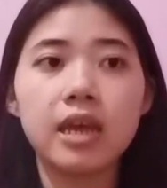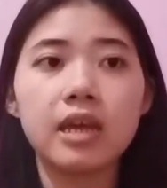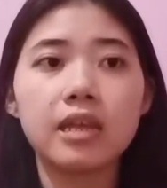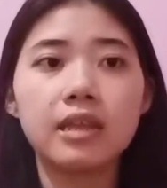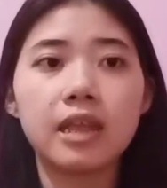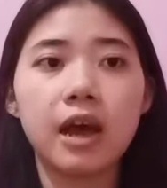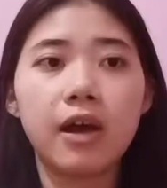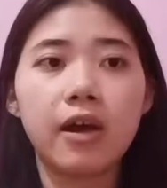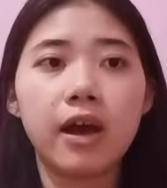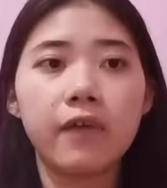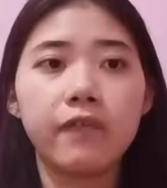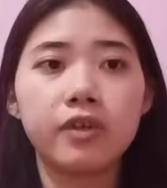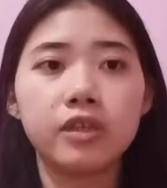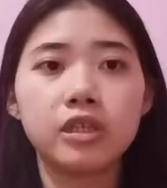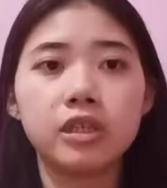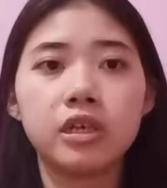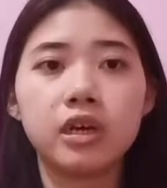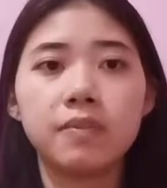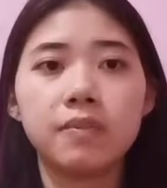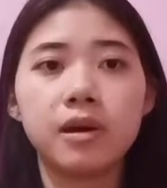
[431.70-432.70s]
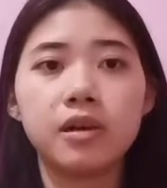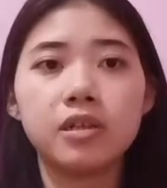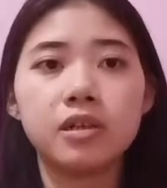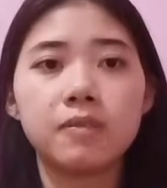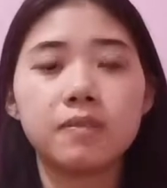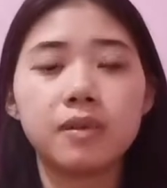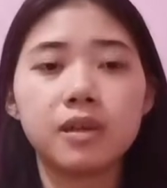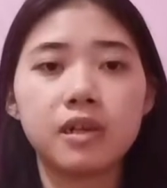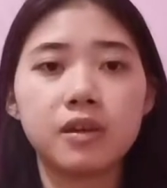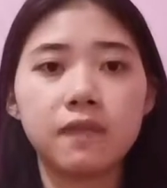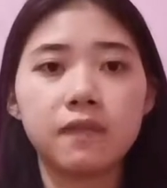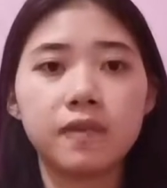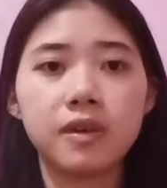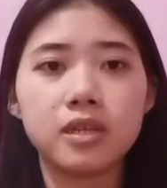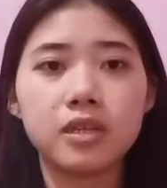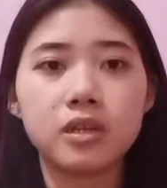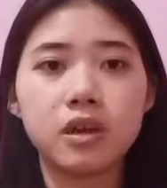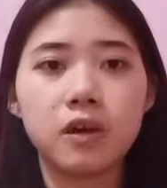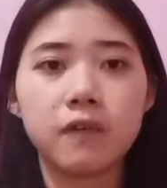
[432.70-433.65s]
Now I will talk about the benefits